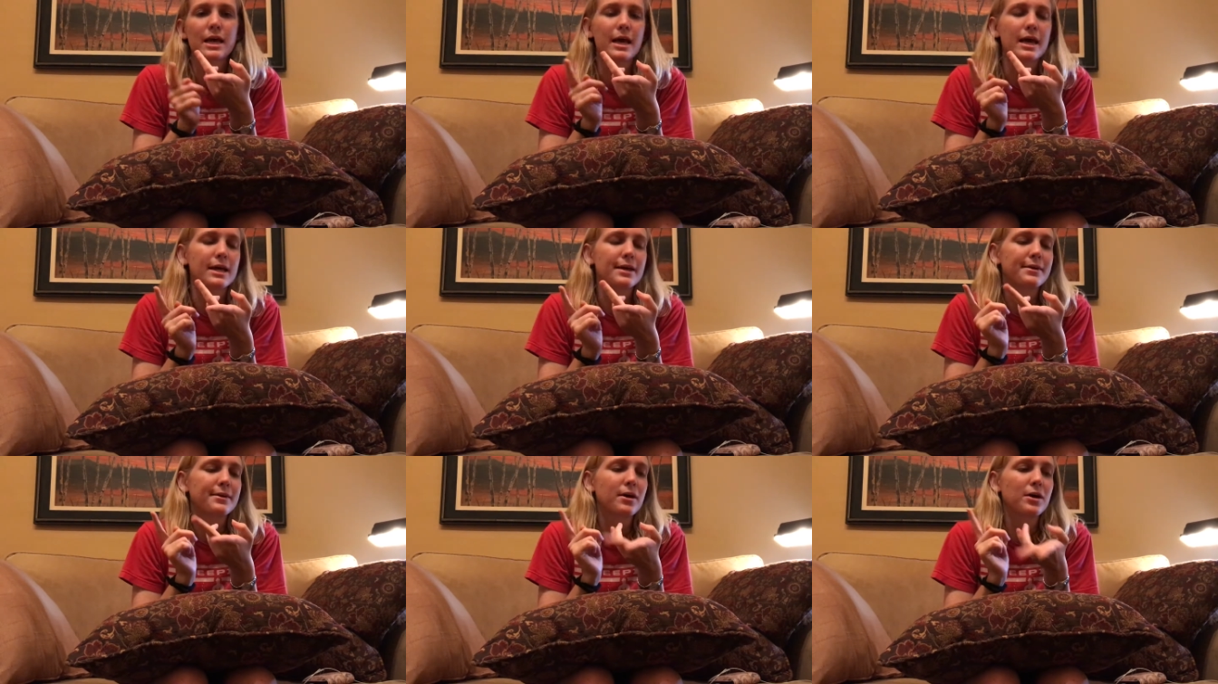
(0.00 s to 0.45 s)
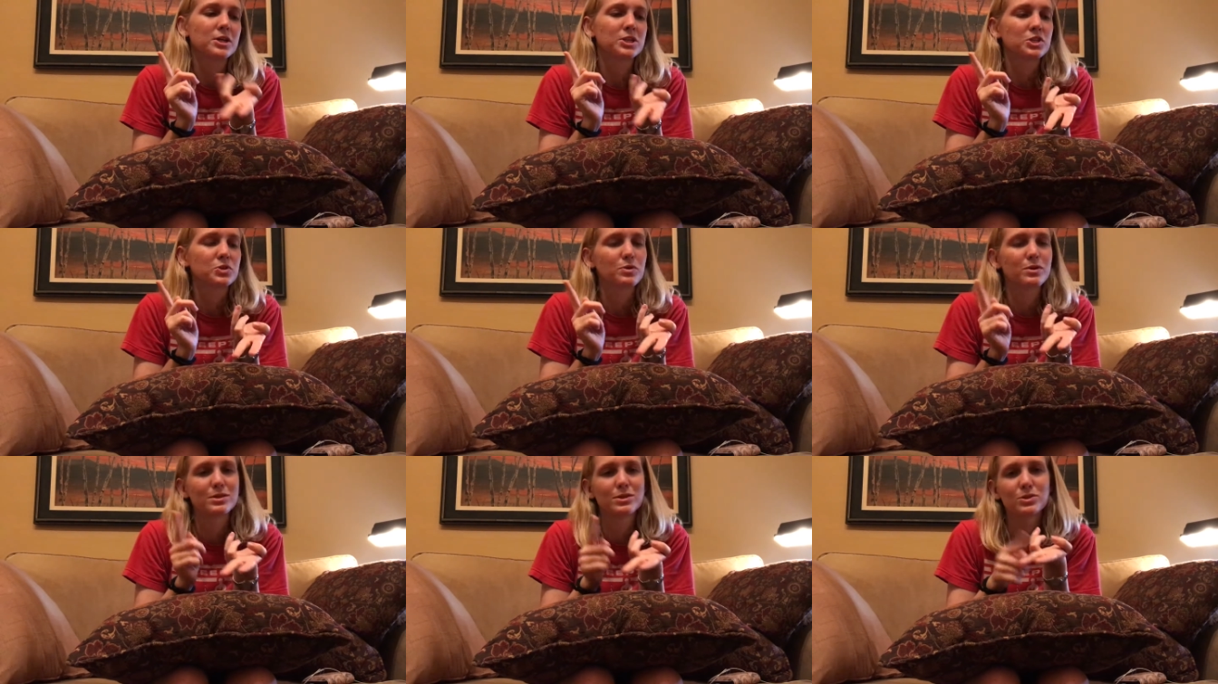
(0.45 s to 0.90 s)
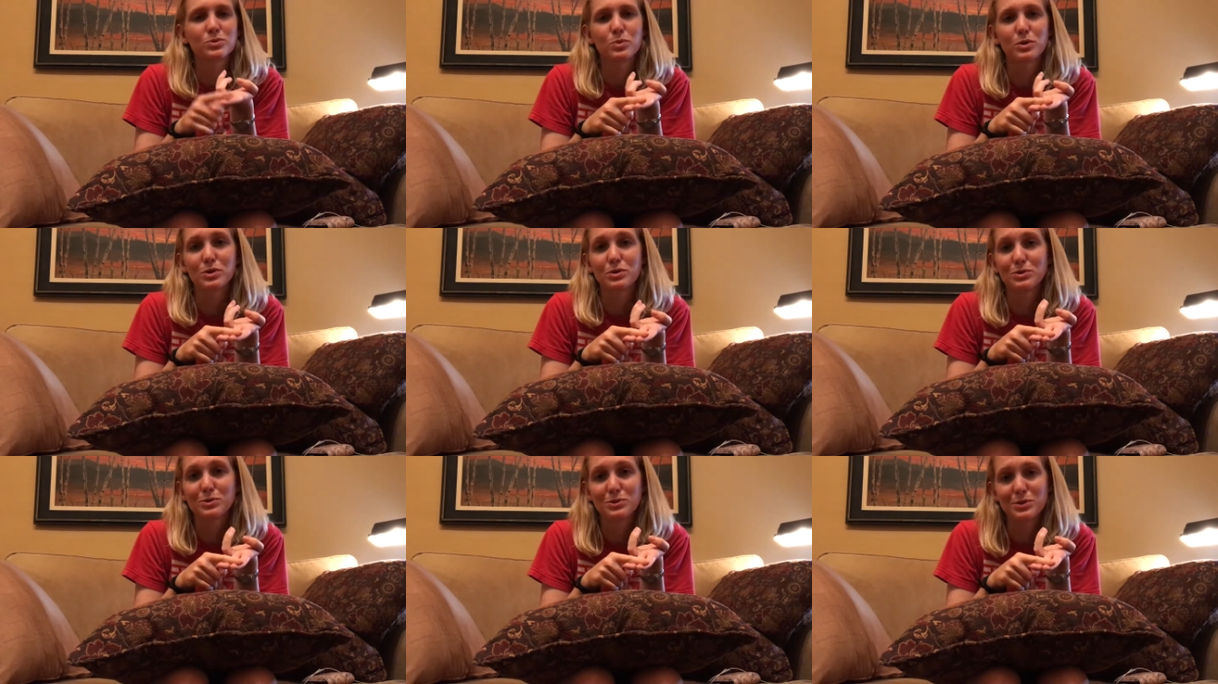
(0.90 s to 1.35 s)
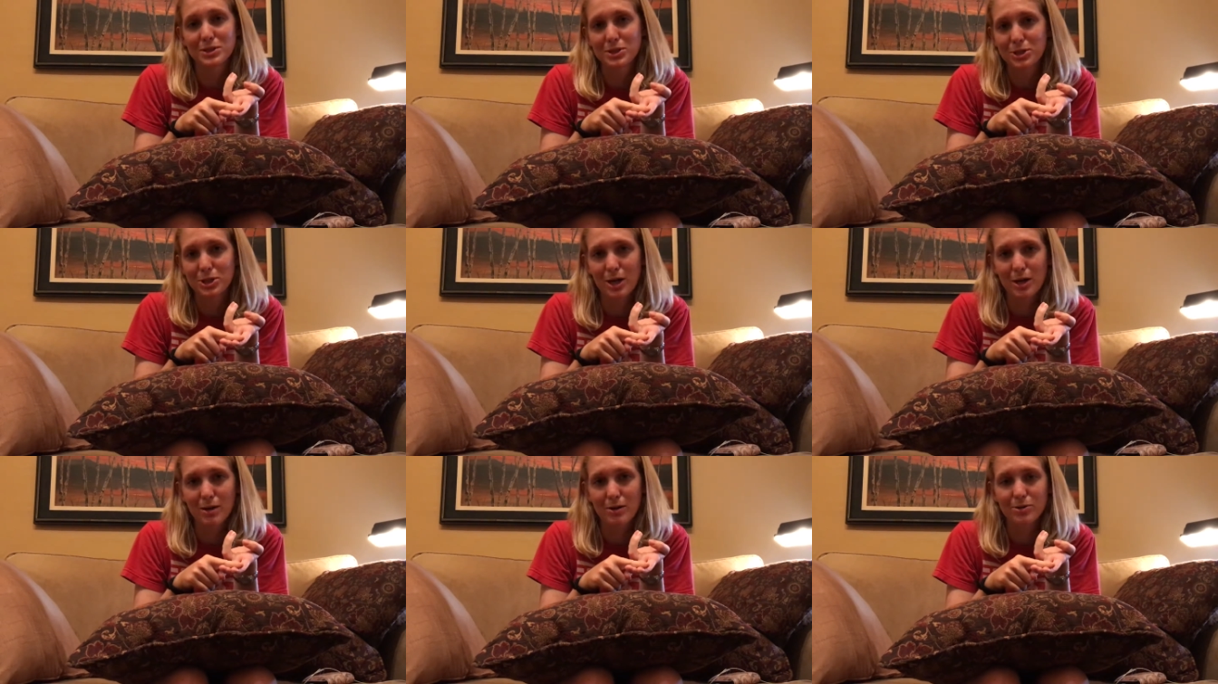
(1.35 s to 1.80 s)
and consequences when you lose
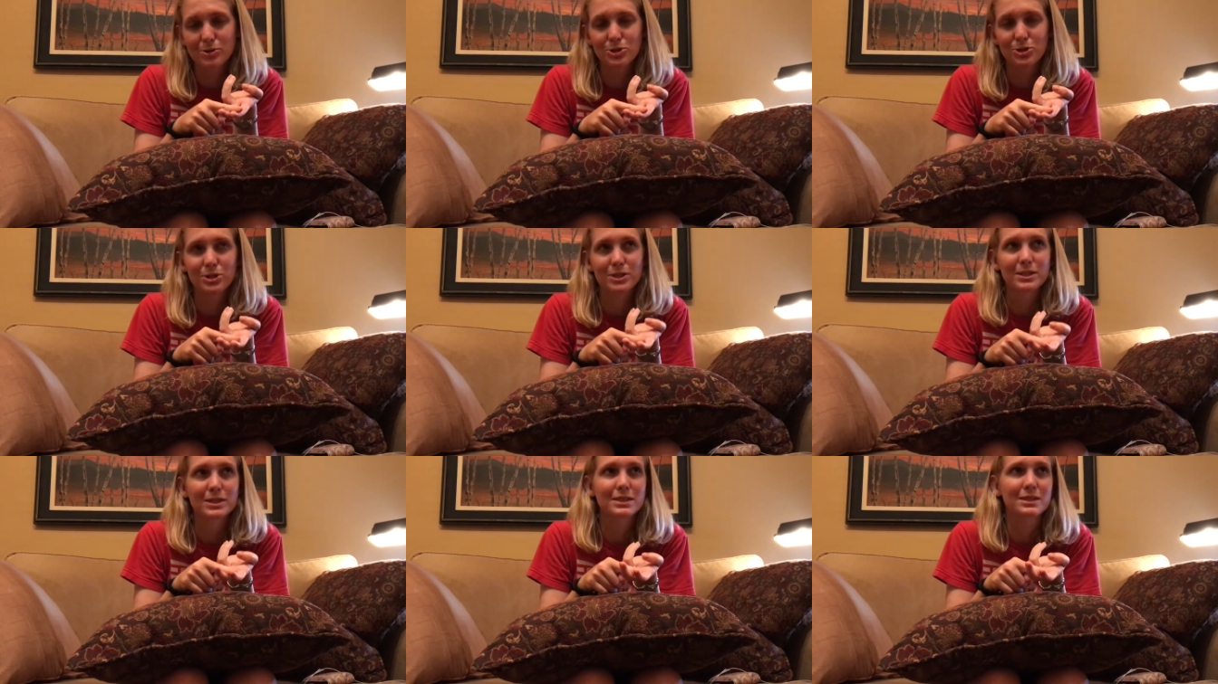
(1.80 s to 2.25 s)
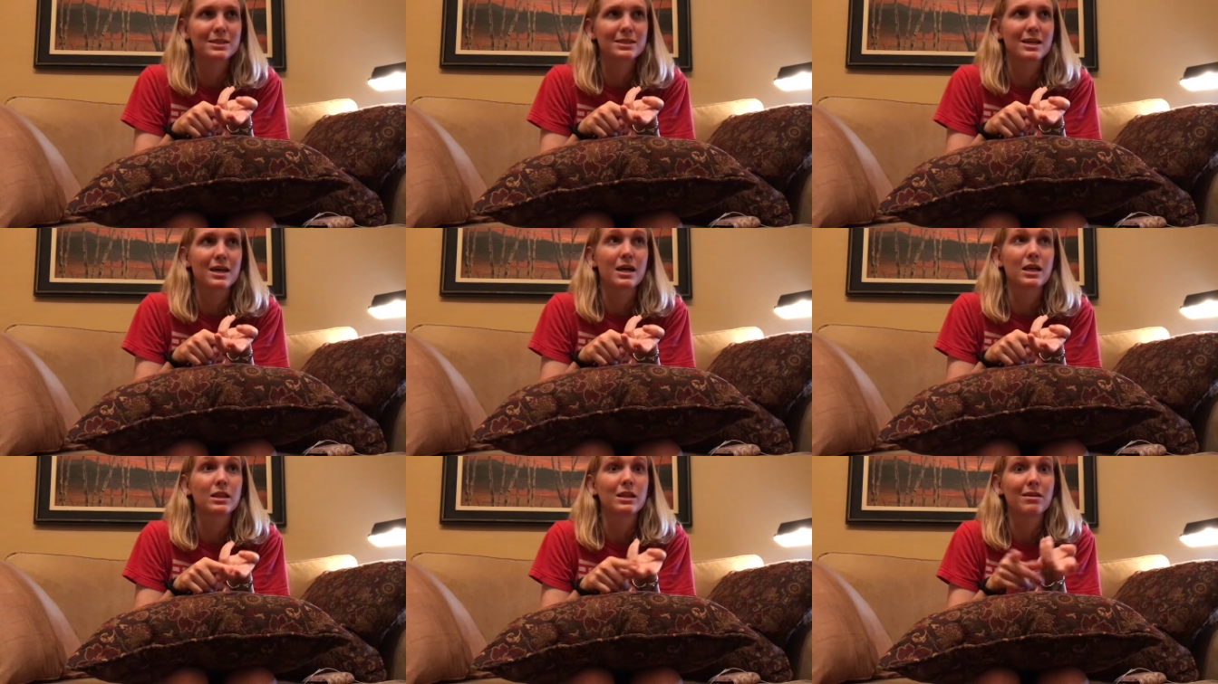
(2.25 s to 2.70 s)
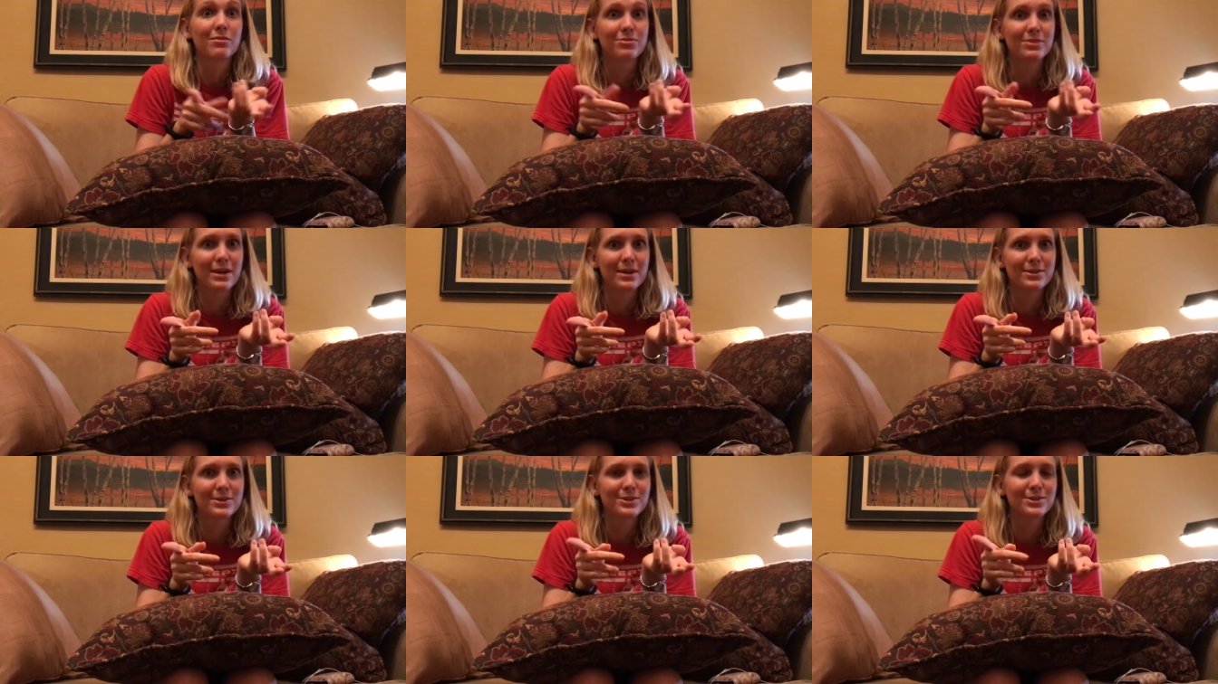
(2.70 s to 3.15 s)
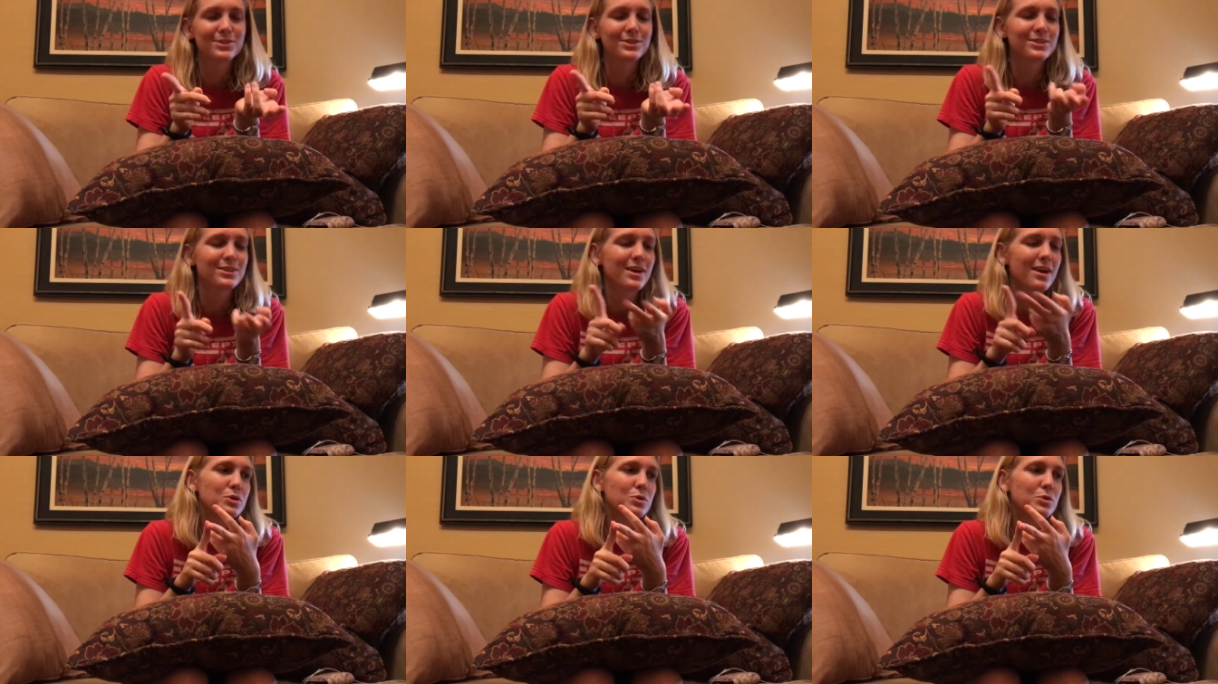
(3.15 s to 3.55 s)
the challenges, like love letters.